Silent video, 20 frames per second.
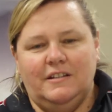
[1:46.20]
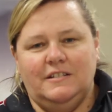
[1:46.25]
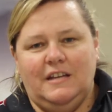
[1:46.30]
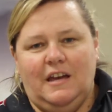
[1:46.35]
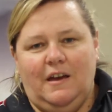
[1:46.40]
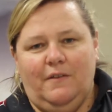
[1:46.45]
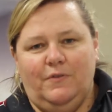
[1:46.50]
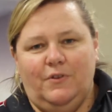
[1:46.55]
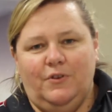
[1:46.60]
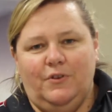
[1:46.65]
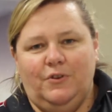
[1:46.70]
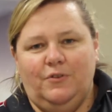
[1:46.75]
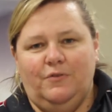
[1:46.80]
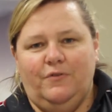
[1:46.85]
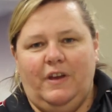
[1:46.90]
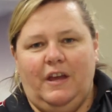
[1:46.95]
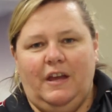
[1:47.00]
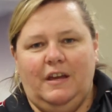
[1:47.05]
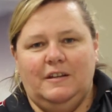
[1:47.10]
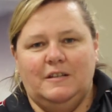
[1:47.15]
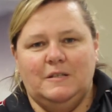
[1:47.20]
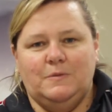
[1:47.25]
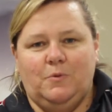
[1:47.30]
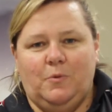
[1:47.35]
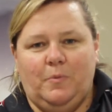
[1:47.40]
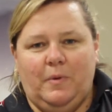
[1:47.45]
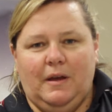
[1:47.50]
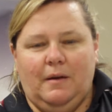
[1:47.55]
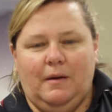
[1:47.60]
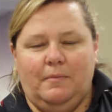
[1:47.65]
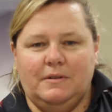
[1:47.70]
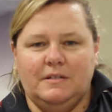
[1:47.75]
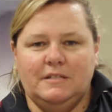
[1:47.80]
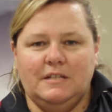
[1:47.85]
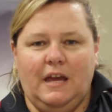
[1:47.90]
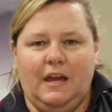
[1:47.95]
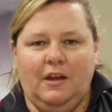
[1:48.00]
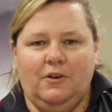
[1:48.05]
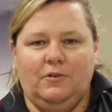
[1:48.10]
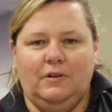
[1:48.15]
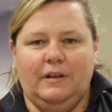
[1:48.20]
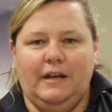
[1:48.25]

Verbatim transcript: to have the new van, as we'll be able to take all